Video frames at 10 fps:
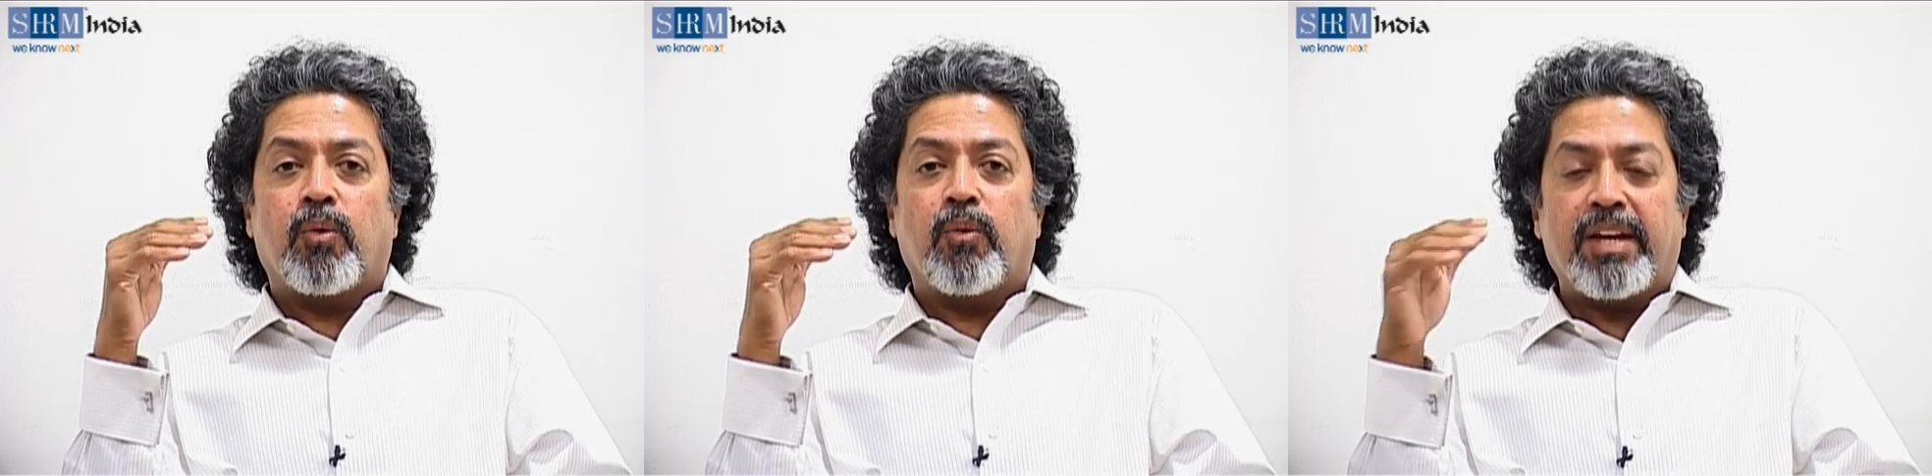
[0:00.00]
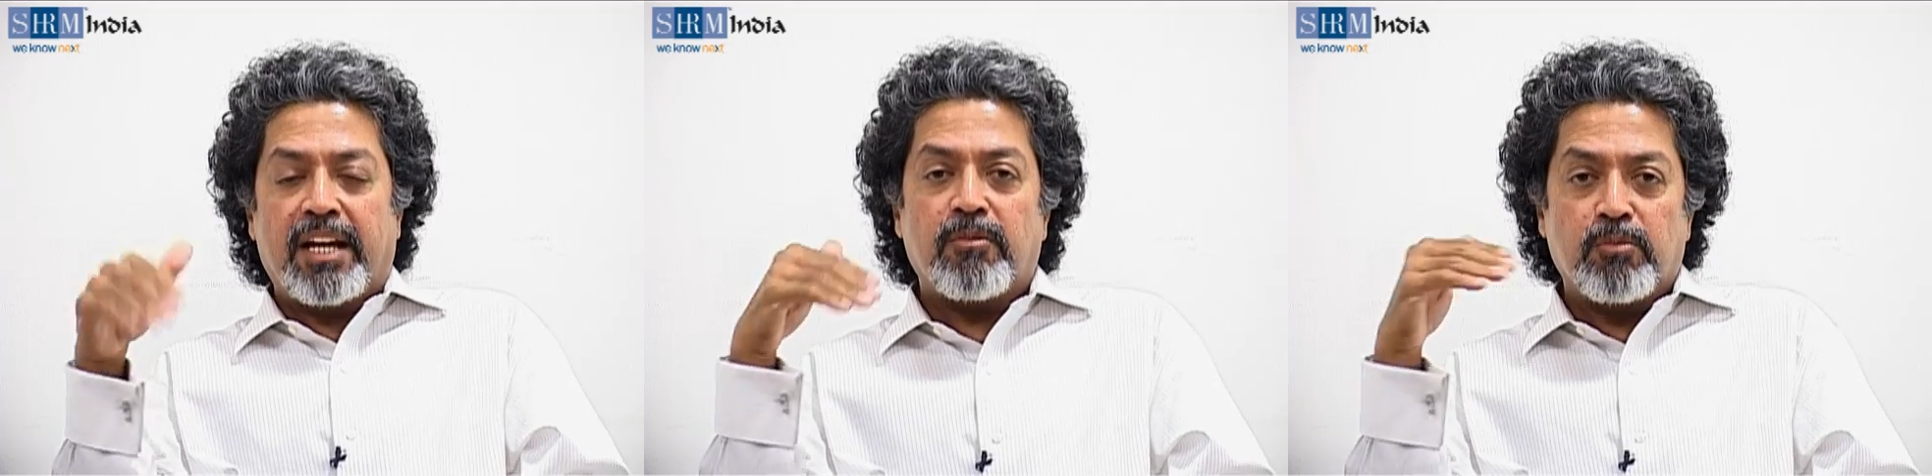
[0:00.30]

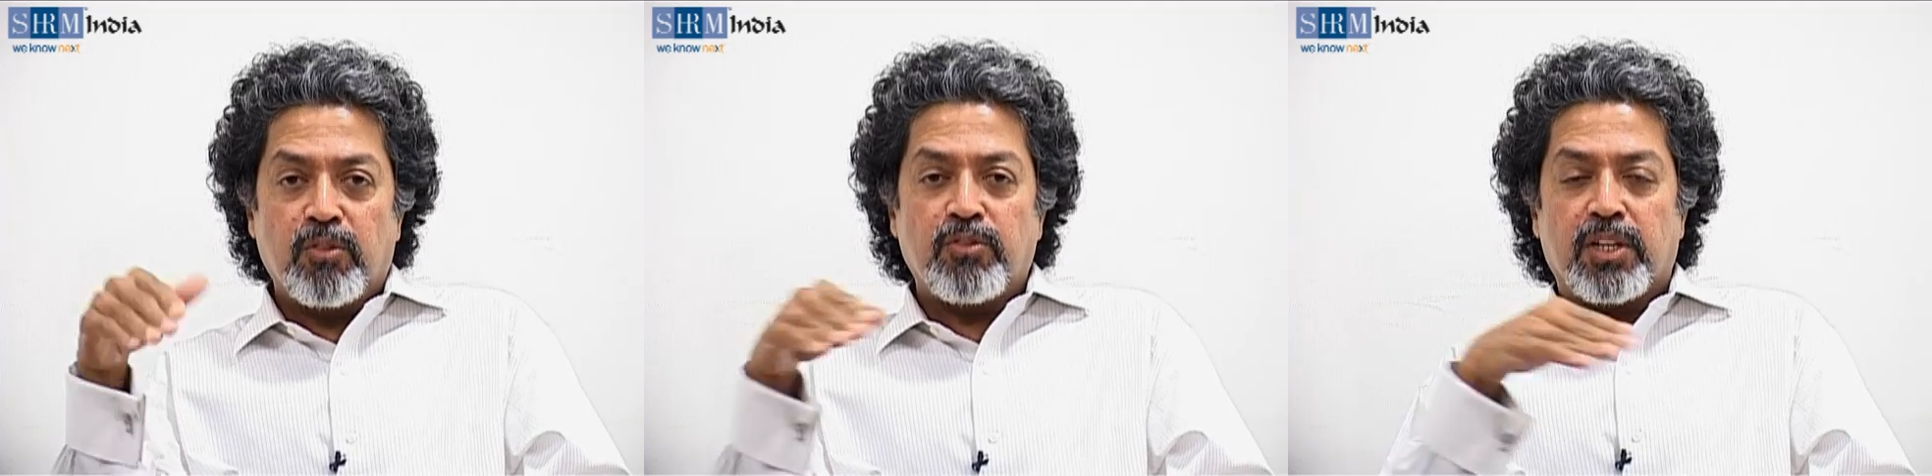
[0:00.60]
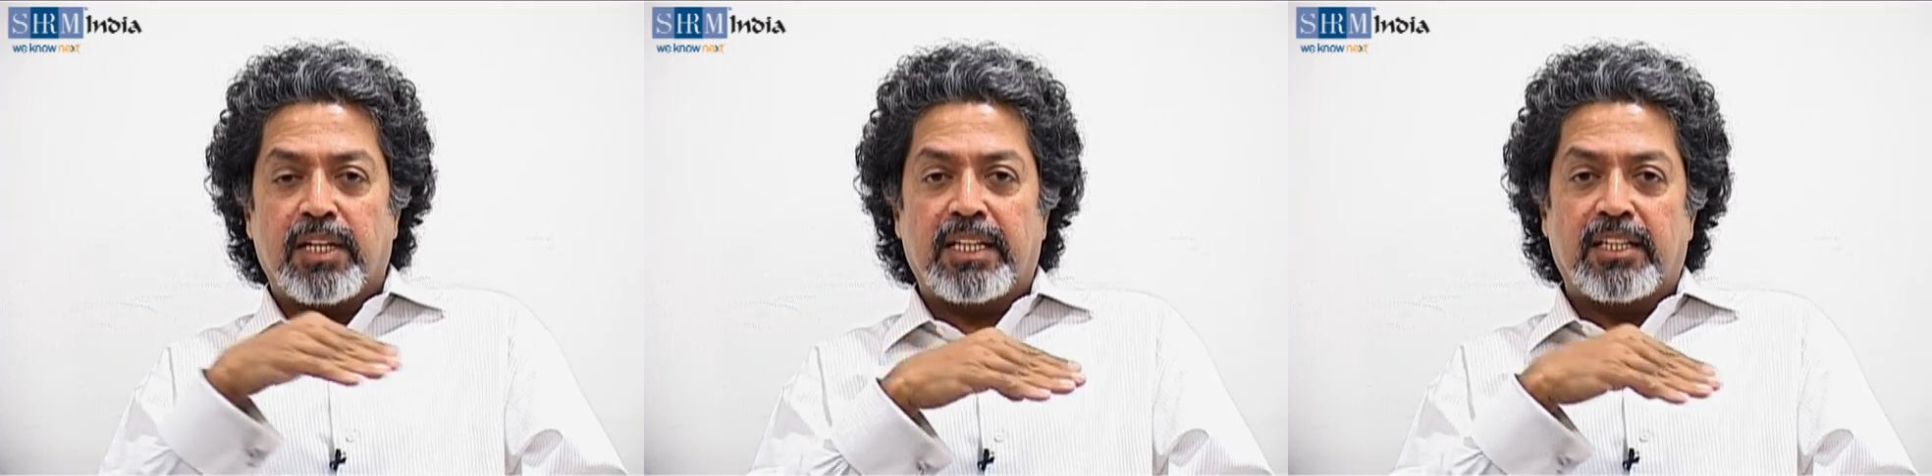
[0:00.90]
we have
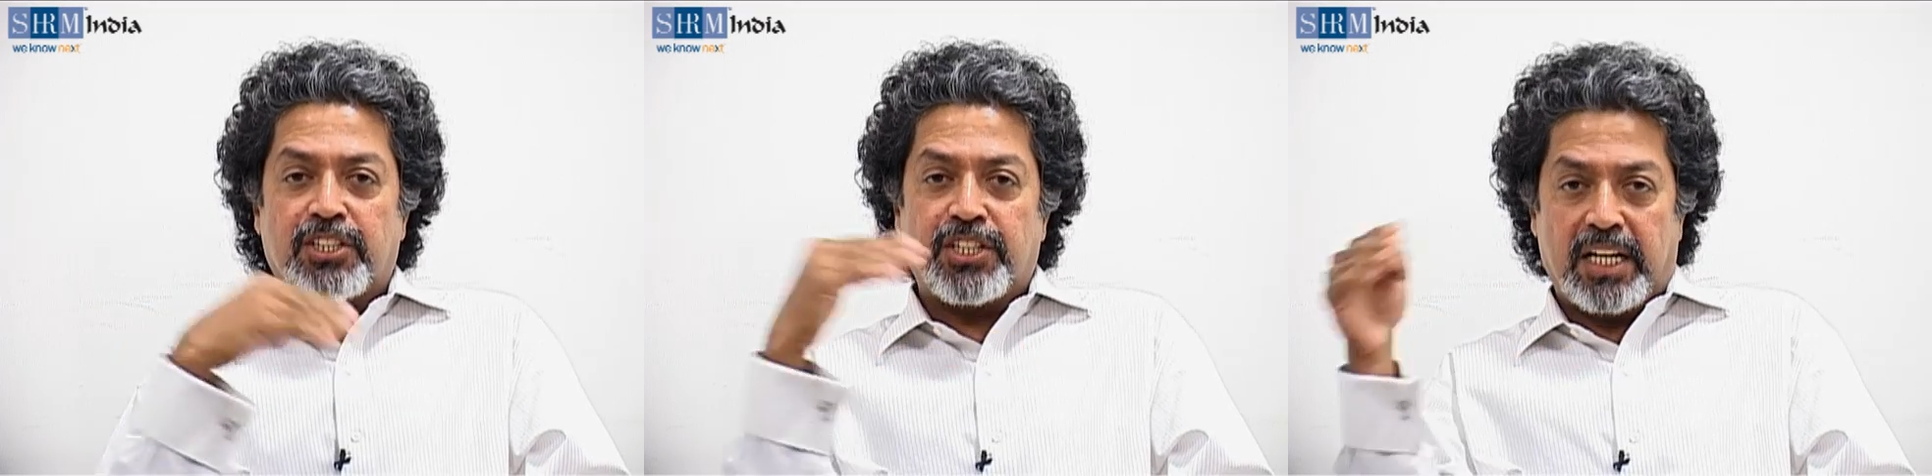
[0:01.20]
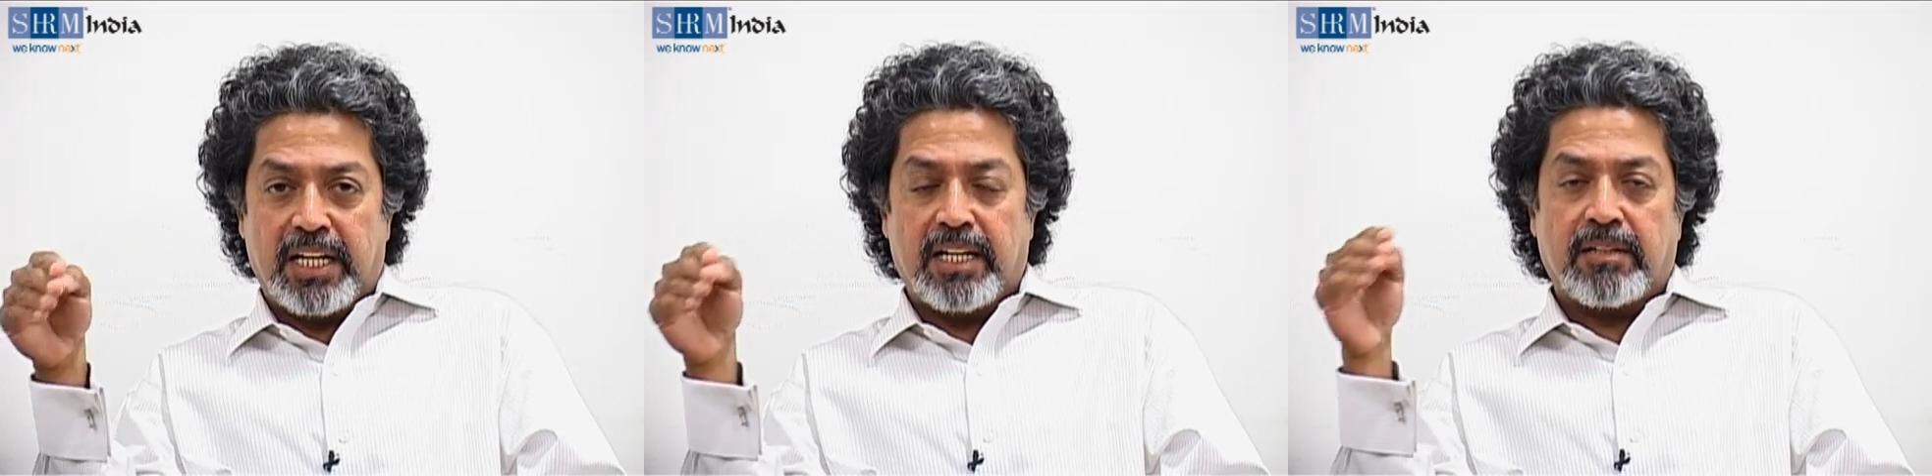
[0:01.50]
moved in this
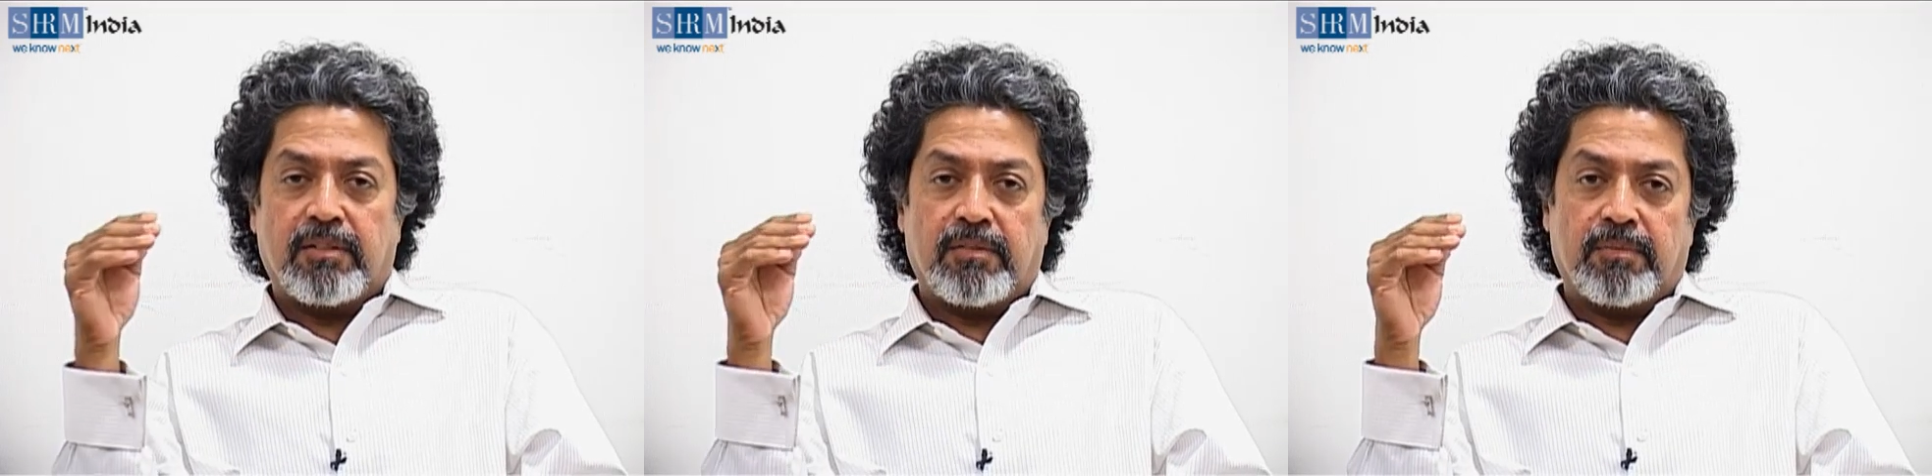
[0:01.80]
journey